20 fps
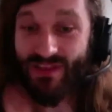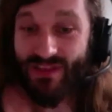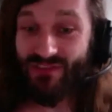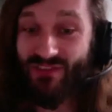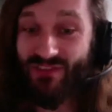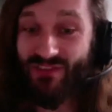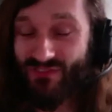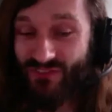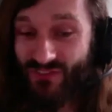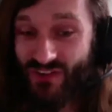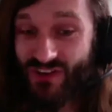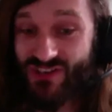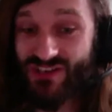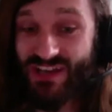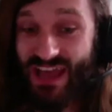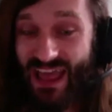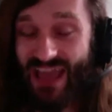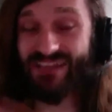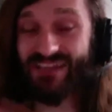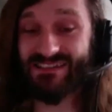but you've given
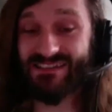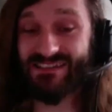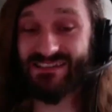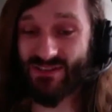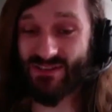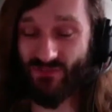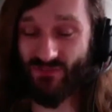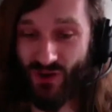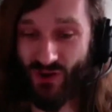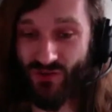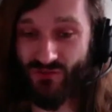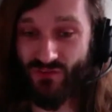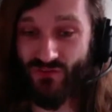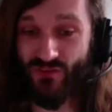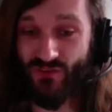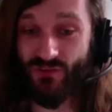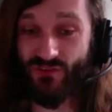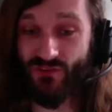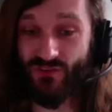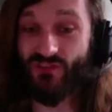such an excellent sort of
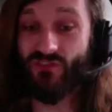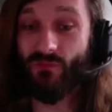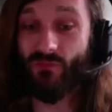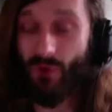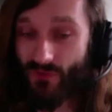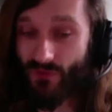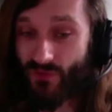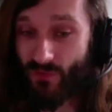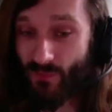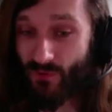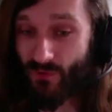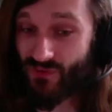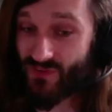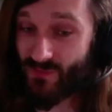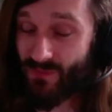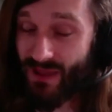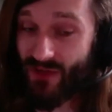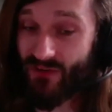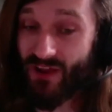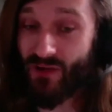overview as to sort of what the
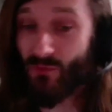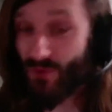book's about.